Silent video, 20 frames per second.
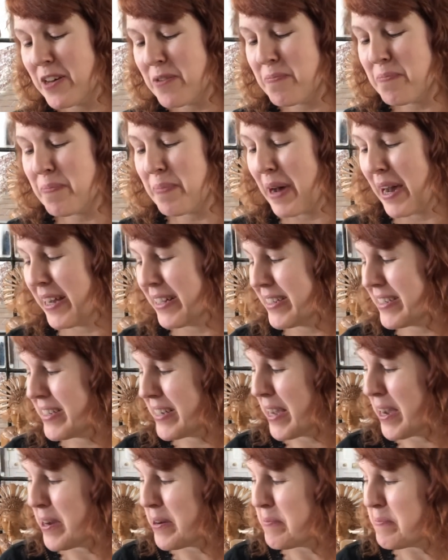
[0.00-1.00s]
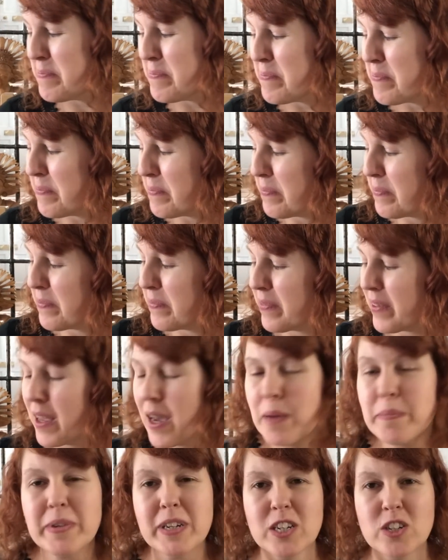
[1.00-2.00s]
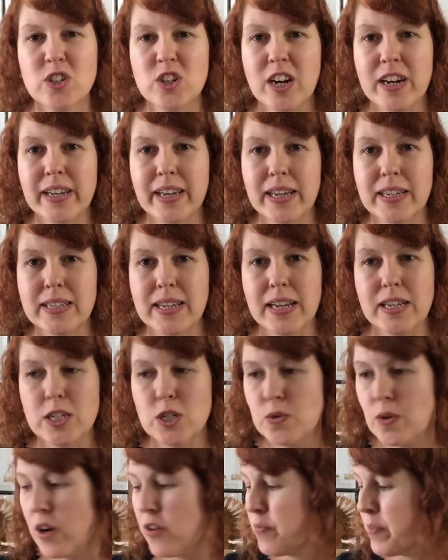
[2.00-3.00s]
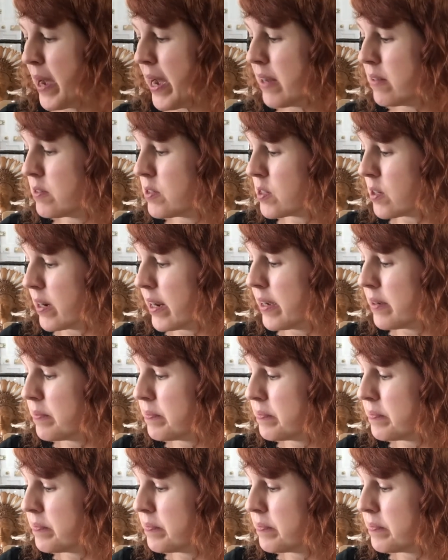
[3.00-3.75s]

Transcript: But I'm going to try and get £10 to £12 on it.